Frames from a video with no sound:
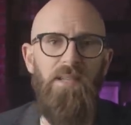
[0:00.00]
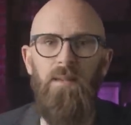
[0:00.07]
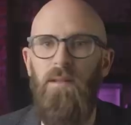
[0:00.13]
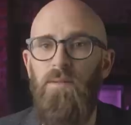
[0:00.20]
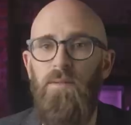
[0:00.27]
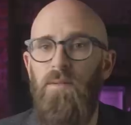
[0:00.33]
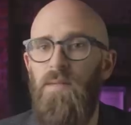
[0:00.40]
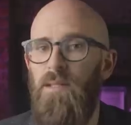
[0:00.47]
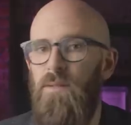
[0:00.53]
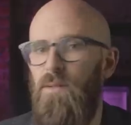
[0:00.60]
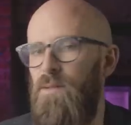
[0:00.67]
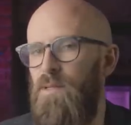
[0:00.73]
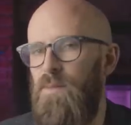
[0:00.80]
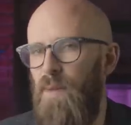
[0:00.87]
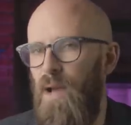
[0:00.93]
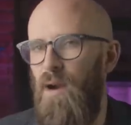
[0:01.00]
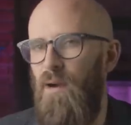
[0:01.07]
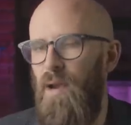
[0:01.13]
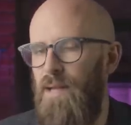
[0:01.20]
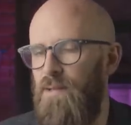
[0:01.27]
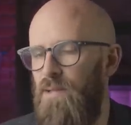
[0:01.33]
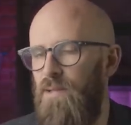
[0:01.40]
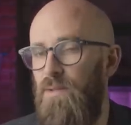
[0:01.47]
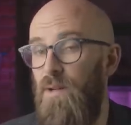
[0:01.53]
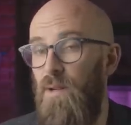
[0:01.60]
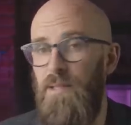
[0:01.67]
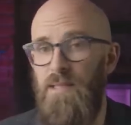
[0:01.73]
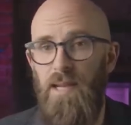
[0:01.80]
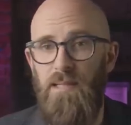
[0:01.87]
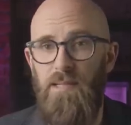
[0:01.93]
though it could spiral out of
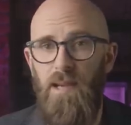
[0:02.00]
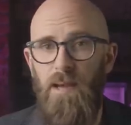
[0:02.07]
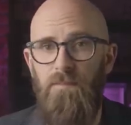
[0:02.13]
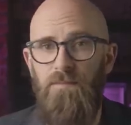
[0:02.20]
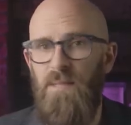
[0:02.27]
control at any time.